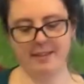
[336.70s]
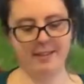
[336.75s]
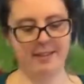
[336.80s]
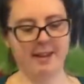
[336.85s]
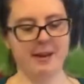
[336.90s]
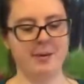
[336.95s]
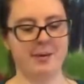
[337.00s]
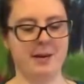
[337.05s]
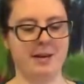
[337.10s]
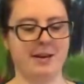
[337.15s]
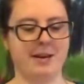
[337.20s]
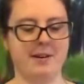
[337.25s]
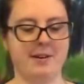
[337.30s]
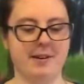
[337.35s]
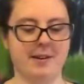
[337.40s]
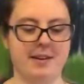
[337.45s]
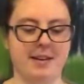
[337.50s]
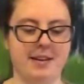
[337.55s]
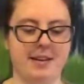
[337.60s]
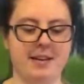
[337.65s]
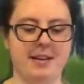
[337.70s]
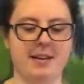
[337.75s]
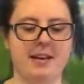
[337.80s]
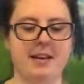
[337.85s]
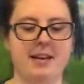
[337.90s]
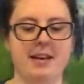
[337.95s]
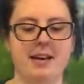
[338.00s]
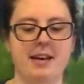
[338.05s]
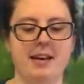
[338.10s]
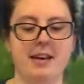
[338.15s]
There we go.
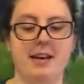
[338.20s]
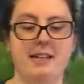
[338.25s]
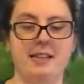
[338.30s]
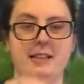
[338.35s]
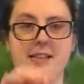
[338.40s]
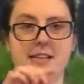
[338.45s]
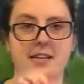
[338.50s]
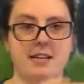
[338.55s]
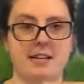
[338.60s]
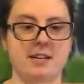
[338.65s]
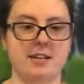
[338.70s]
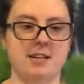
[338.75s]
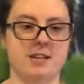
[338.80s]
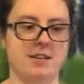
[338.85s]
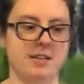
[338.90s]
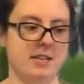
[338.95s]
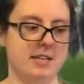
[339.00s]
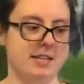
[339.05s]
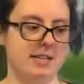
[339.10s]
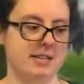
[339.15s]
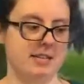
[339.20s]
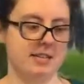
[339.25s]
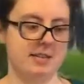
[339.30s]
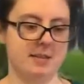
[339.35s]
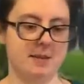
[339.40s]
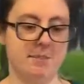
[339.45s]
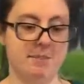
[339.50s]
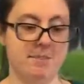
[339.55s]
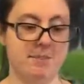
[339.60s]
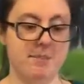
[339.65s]
And there is
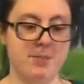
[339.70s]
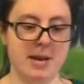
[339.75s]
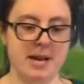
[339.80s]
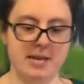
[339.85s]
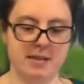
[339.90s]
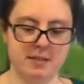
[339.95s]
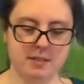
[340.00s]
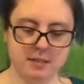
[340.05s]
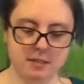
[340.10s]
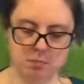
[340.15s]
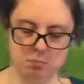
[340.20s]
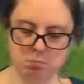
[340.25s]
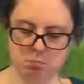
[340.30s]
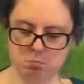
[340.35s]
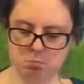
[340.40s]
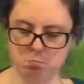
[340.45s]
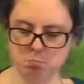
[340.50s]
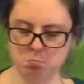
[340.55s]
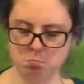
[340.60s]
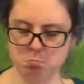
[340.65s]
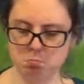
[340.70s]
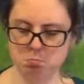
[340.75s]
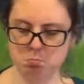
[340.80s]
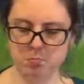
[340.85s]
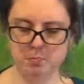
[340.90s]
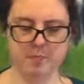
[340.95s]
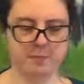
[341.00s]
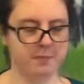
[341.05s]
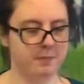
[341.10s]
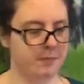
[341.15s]
the base.
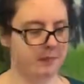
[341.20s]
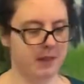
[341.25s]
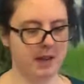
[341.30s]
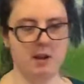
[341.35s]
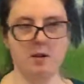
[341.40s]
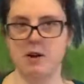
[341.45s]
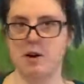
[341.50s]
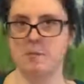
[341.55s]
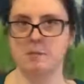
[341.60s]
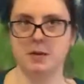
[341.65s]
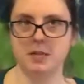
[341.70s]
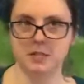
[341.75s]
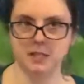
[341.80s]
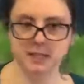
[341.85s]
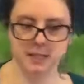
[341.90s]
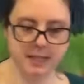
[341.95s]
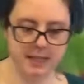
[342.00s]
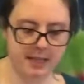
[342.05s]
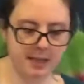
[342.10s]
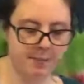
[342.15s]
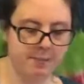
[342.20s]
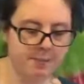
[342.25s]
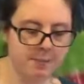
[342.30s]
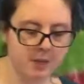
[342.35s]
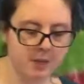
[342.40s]
Now I'm all sticky.